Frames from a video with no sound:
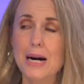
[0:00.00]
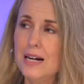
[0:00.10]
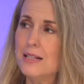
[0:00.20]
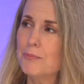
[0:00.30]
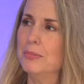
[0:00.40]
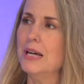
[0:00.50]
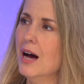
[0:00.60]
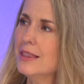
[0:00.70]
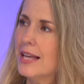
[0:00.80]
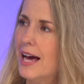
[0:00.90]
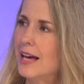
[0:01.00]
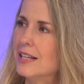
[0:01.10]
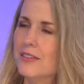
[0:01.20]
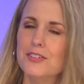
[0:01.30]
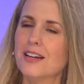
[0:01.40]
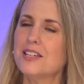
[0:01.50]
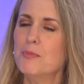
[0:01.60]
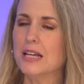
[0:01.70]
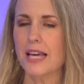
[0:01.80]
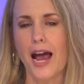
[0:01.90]
But beyond that, if it doesn't
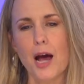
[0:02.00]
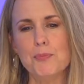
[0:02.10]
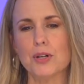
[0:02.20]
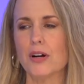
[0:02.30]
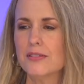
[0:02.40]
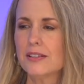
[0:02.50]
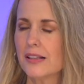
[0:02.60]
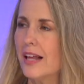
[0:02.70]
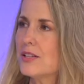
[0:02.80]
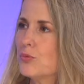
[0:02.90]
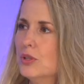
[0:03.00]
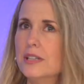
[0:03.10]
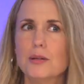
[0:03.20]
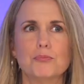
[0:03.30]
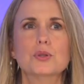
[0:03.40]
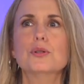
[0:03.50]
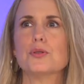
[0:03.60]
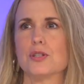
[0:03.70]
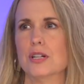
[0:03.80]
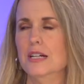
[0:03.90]
make you happier, I think that that's really a
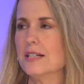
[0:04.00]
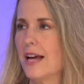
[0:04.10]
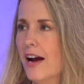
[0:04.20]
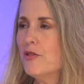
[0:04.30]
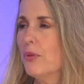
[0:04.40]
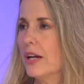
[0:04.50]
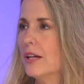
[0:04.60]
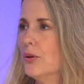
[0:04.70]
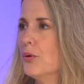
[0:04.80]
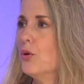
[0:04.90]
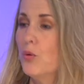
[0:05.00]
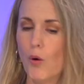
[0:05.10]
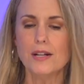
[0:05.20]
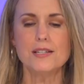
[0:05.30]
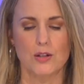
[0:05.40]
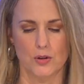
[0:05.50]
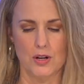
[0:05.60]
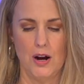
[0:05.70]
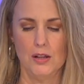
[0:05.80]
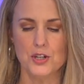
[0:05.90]
boost to everybody who wants to go to
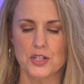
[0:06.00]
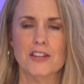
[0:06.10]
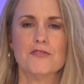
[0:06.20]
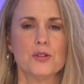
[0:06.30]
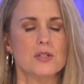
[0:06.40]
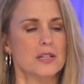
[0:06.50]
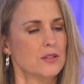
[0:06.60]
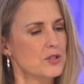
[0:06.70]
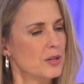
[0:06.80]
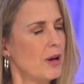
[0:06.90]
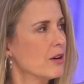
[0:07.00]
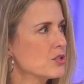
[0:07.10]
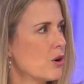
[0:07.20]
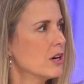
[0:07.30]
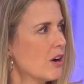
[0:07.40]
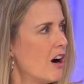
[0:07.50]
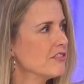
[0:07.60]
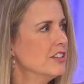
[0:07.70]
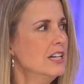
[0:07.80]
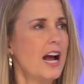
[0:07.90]
college and then feels like they're somehow starting
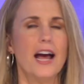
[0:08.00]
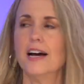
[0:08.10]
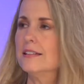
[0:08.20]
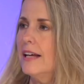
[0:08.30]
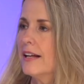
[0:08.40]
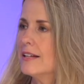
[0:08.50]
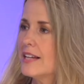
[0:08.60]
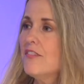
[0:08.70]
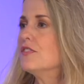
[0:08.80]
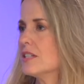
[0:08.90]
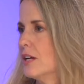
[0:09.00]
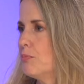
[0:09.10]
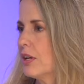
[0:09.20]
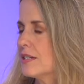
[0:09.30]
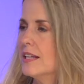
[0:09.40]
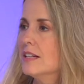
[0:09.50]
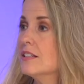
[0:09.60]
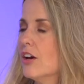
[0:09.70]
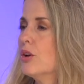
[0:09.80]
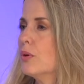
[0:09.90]
off at a deficit because they didn't
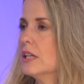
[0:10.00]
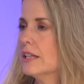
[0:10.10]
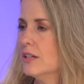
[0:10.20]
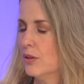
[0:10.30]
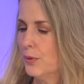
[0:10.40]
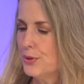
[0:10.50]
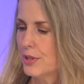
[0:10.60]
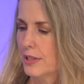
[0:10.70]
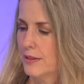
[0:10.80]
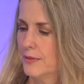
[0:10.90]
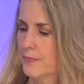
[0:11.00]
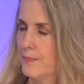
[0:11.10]
go to an elite university. Yeah.